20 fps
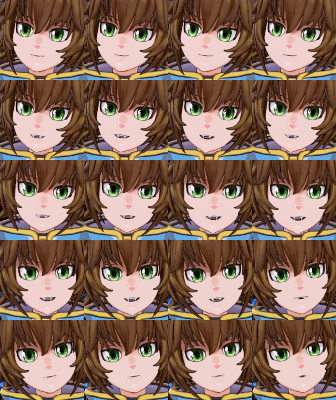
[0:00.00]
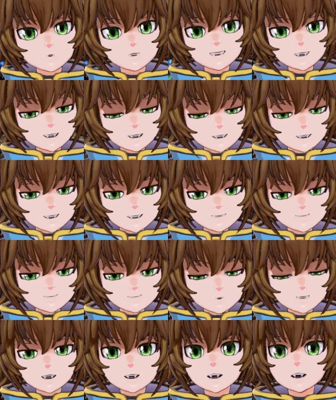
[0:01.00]
but I'm like, when
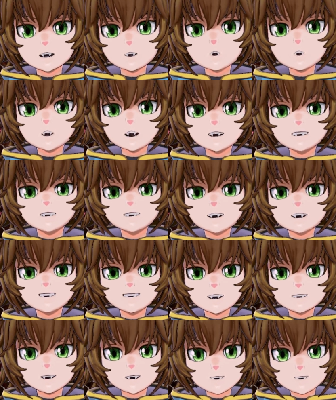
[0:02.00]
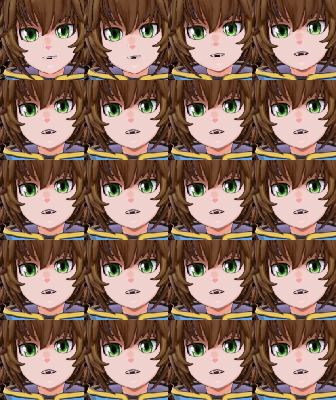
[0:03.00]
can August get here?